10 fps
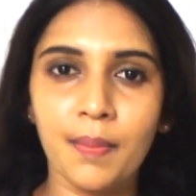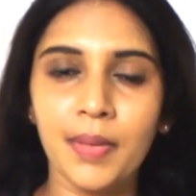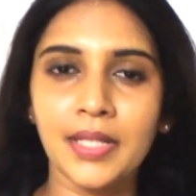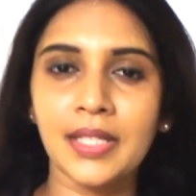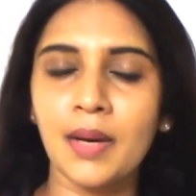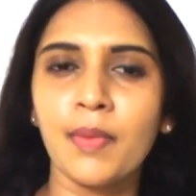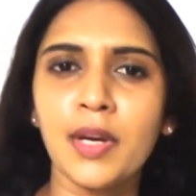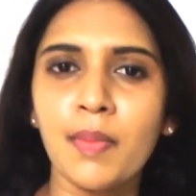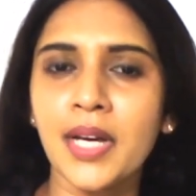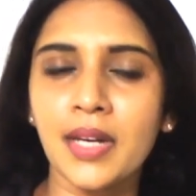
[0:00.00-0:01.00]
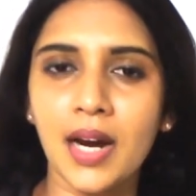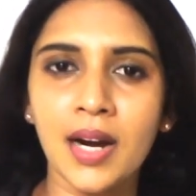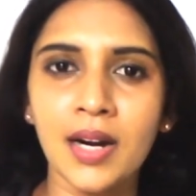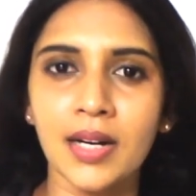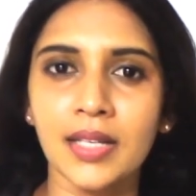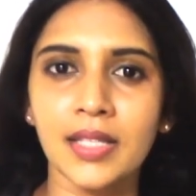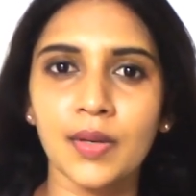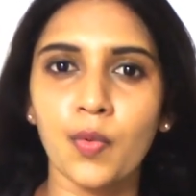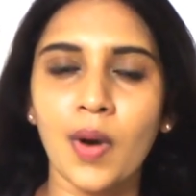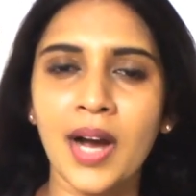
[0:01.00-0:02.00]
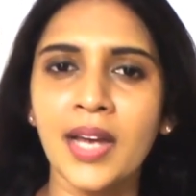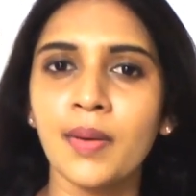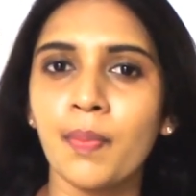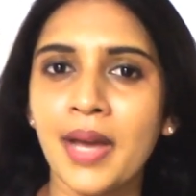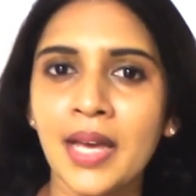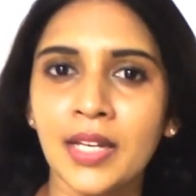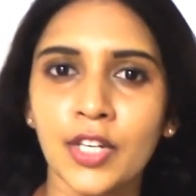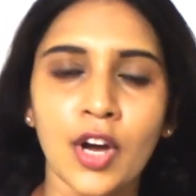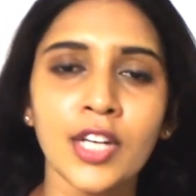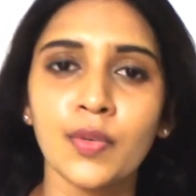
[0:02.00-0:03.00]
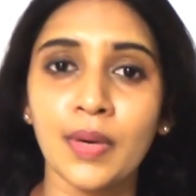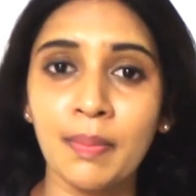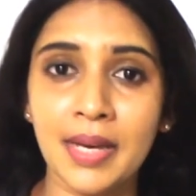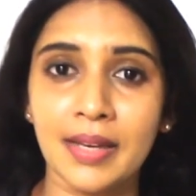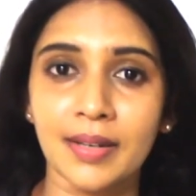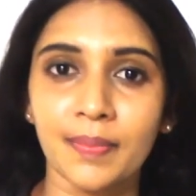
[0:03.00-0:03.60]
But somebody might ask, why men, not women?